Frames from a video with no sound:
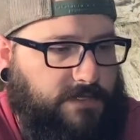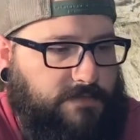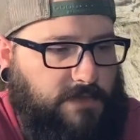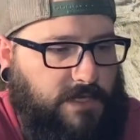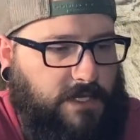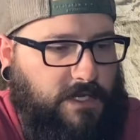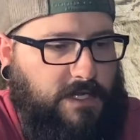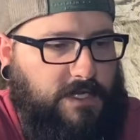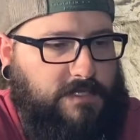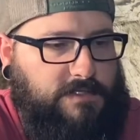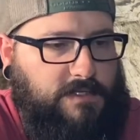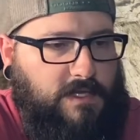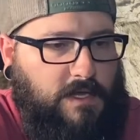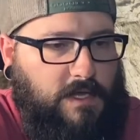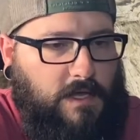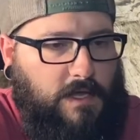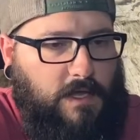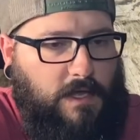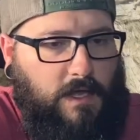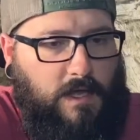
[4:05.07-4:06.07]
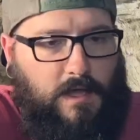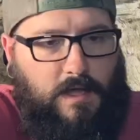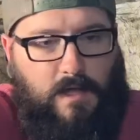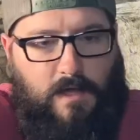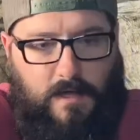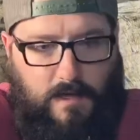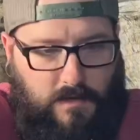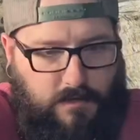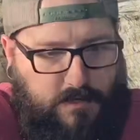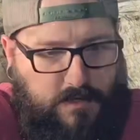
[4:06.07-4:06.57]
what it is.
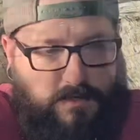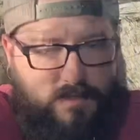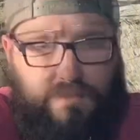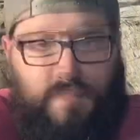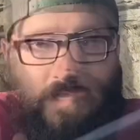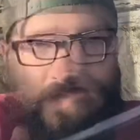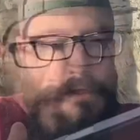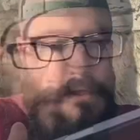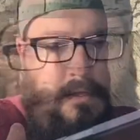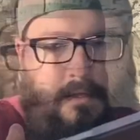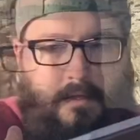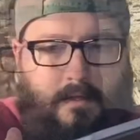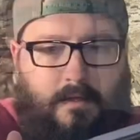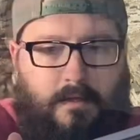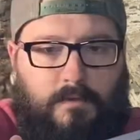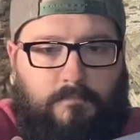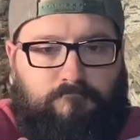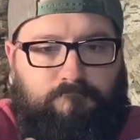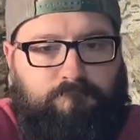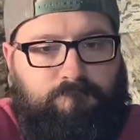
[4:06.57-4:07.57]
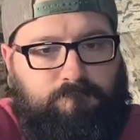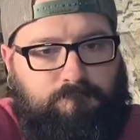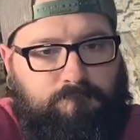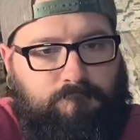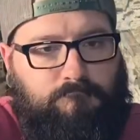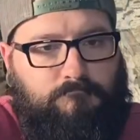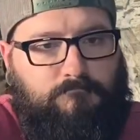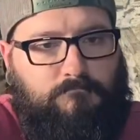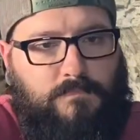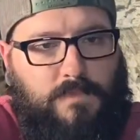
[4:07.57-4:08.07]
I'll use it. I'll make it work.
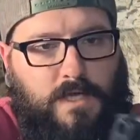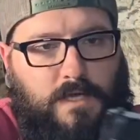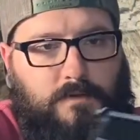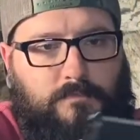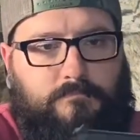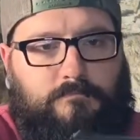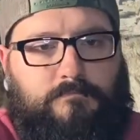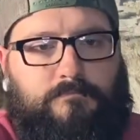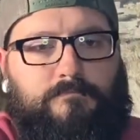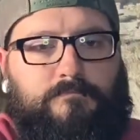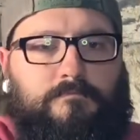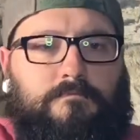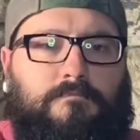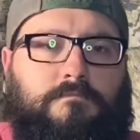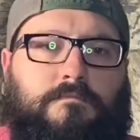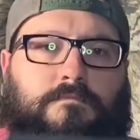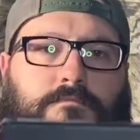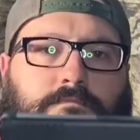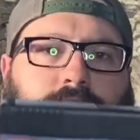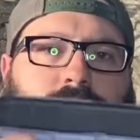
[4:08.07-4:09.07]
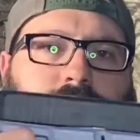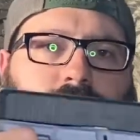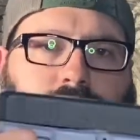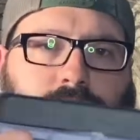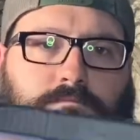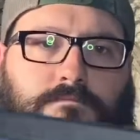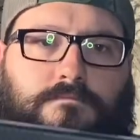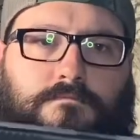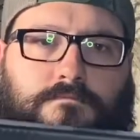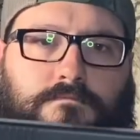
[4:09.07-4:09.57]
Yeah,
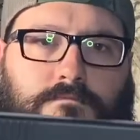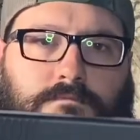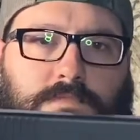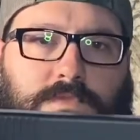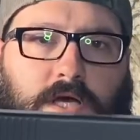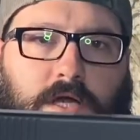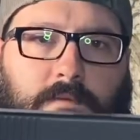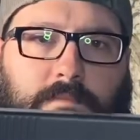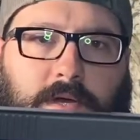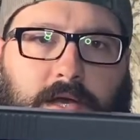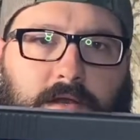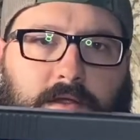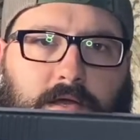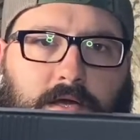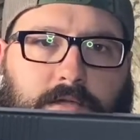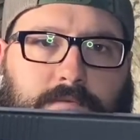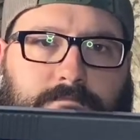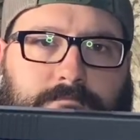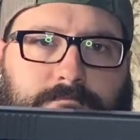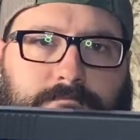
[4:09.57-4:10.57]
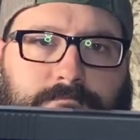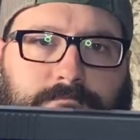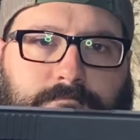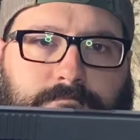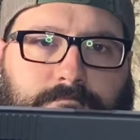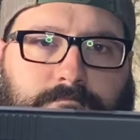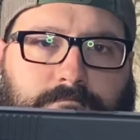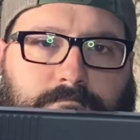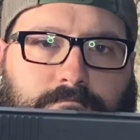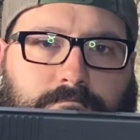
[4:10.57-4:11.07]
not a bad gun.
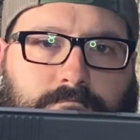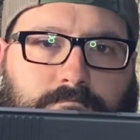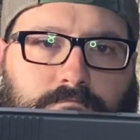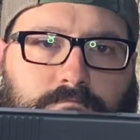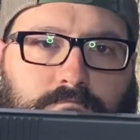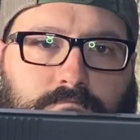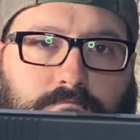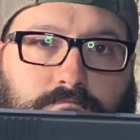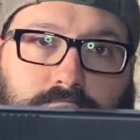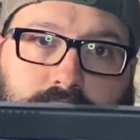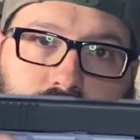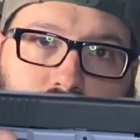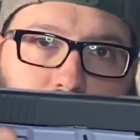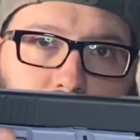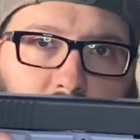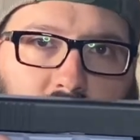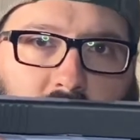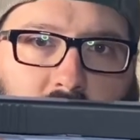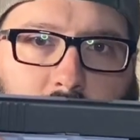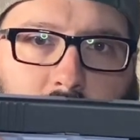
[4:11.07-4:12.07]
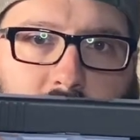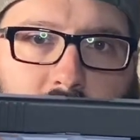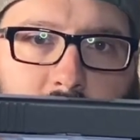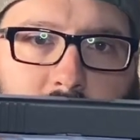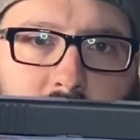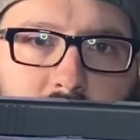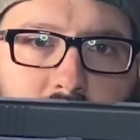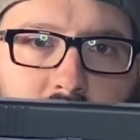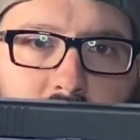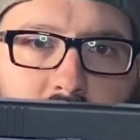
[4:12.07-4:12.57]
Happy I
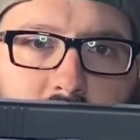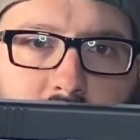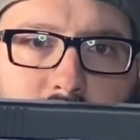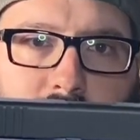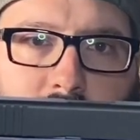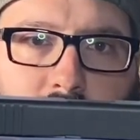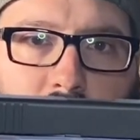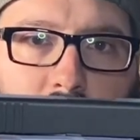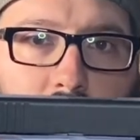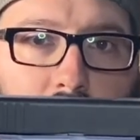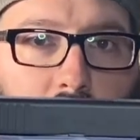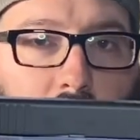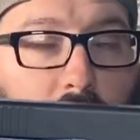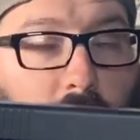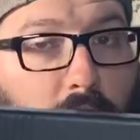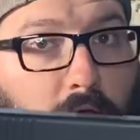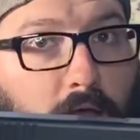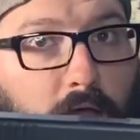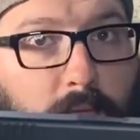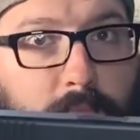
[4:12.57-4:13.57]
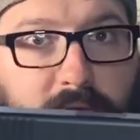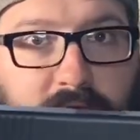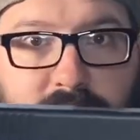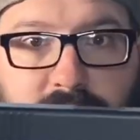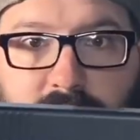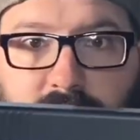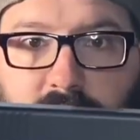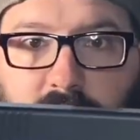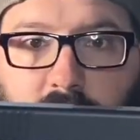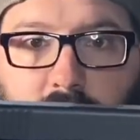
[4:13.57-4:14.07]
picked it up.
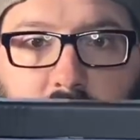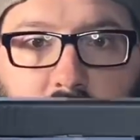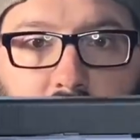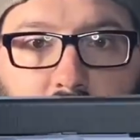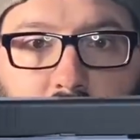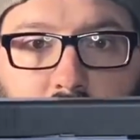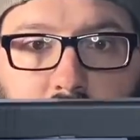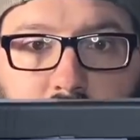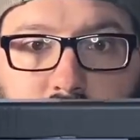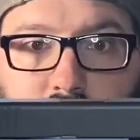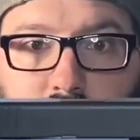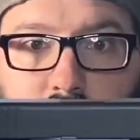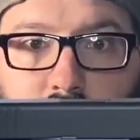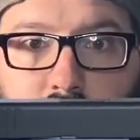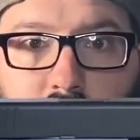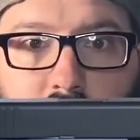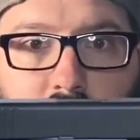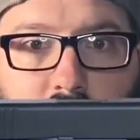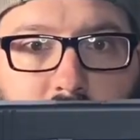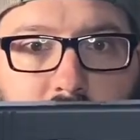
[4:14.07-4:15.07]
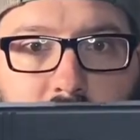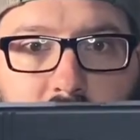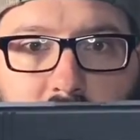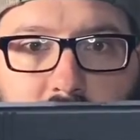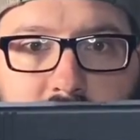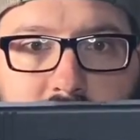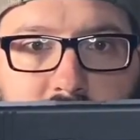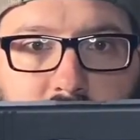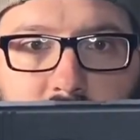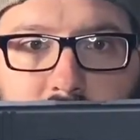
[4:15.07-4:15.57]
Amazing deal I got. Truly couldn't
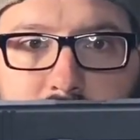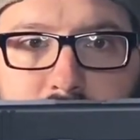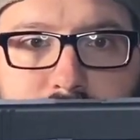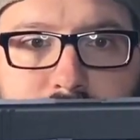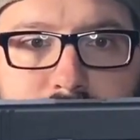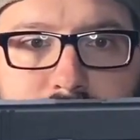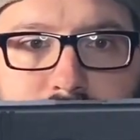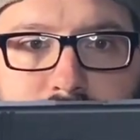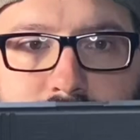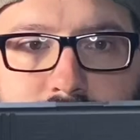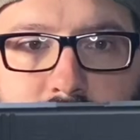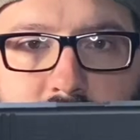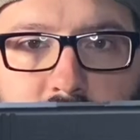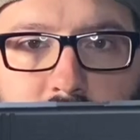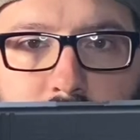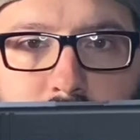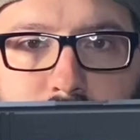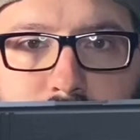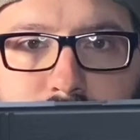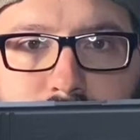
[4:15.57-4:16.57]
pass it up. So